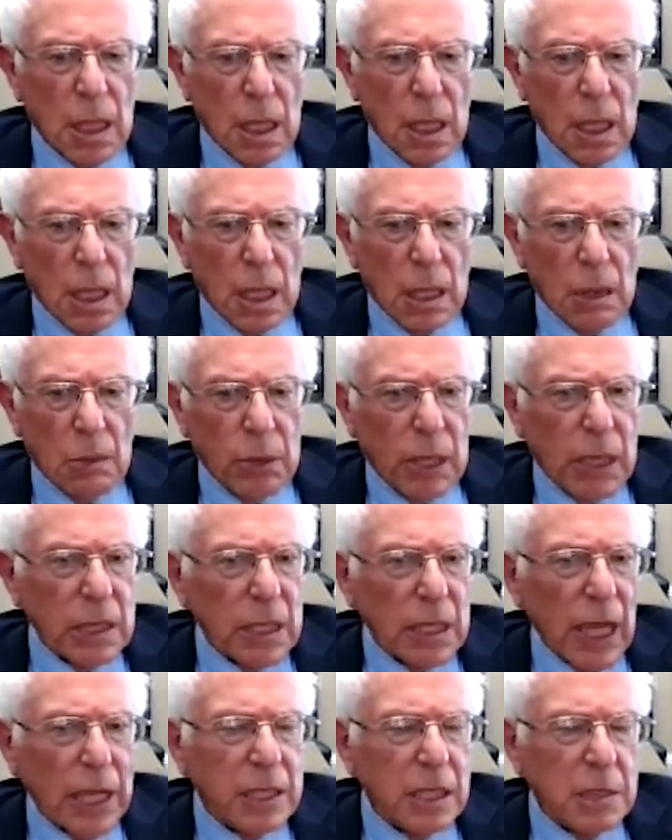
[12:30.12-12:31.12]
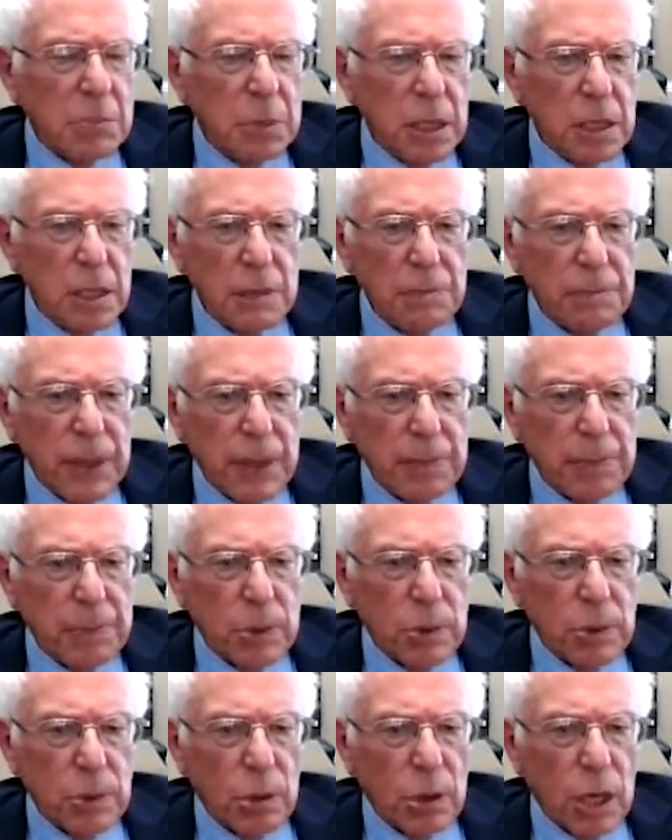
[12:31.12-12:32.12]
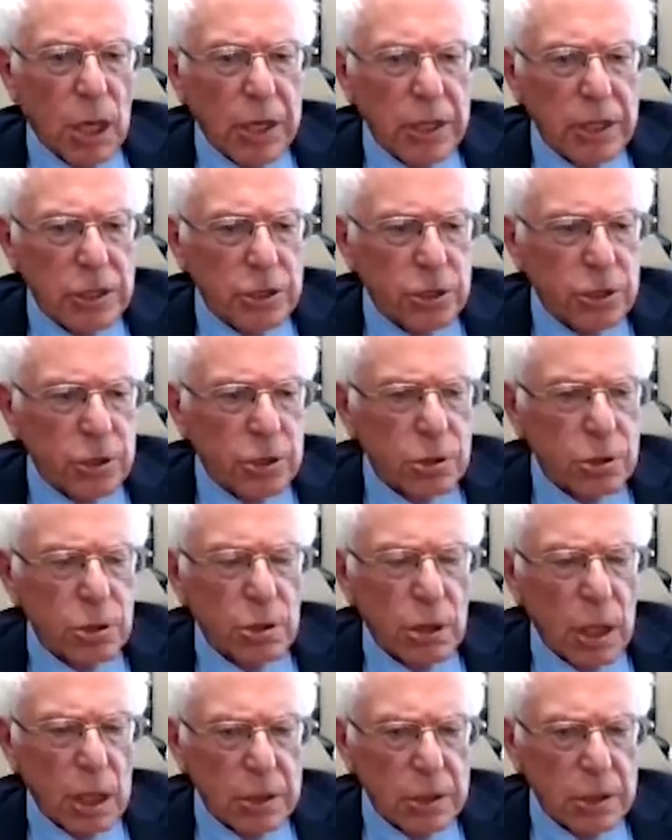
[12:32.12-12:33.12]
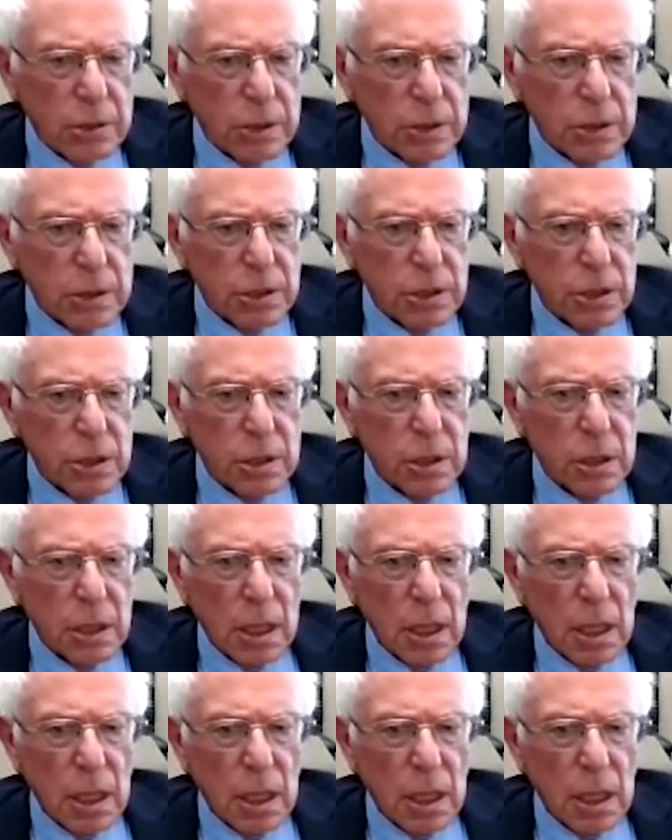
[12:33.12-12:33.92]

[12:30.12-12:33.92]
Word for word: Uh, we got 90 million people who are uninsured or underinsured.